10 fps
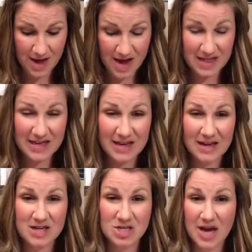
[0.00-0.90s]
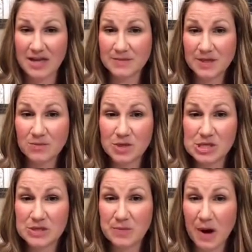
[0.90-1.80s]
And then jasmine, which
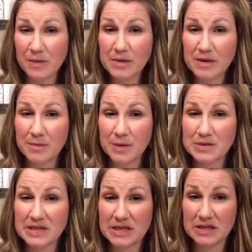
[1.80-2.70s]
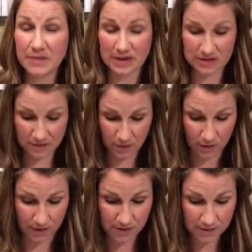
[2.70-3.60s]
is probably the most expensive
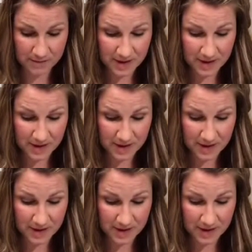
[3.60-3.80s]
oil,